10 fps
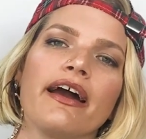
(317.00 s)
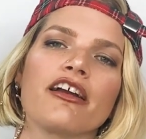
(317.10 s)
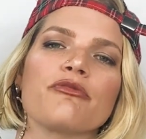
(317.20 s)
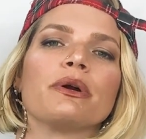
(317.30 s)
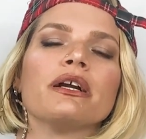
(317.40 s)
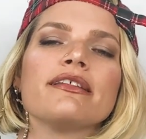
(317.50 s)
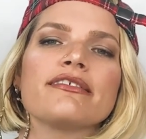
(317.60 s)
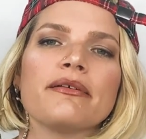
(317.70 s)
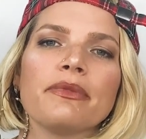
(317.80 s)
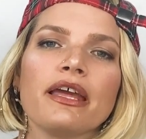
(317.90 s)
expert in
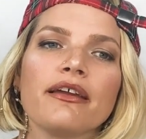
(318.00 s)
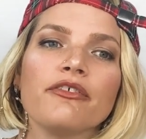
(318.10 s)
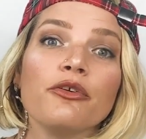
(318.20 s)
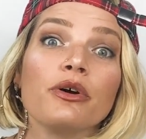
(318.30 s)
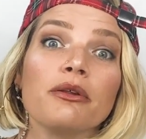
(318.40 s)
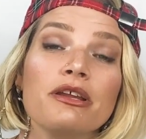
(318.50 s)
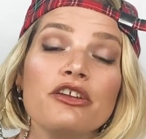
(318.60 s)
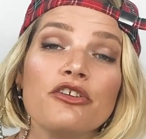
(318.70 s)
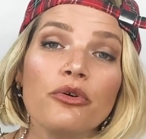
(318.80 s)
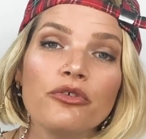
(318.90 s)
something, if you want to be
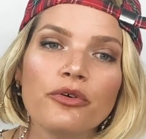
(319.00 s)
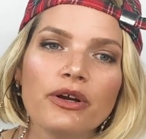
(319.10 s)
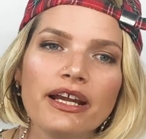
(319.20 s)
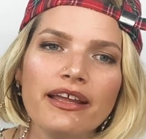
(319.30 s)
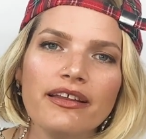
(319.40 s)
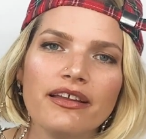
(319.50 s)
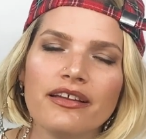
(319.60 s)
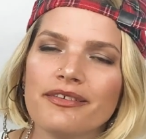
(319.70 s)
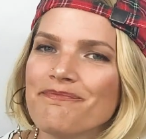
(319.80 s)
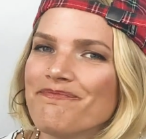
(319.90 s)
known for it,
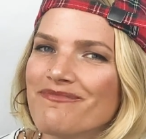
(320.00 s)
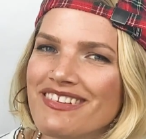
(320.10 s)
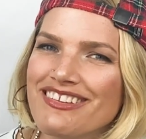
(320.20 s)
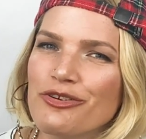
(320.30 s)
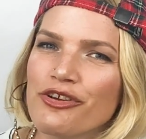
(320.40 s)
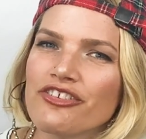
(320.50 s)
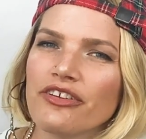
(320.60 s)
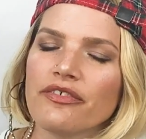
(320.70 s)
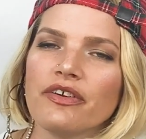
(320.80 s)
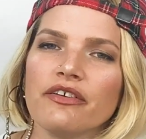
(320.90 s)
do
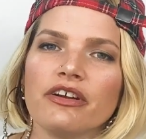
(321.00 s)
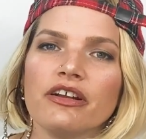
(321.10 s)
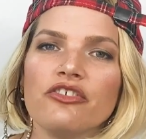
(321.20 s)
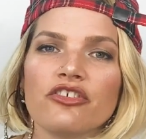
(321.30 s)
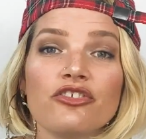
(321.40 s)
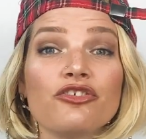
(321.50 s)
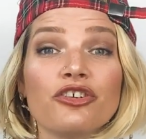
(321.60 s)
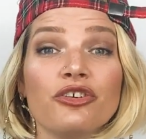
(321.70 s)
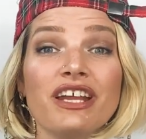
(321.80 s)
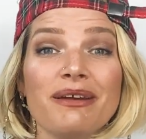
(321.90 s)
yourself a favor and just use your
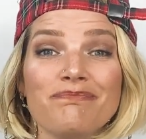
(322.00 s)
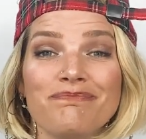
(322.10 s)
own name.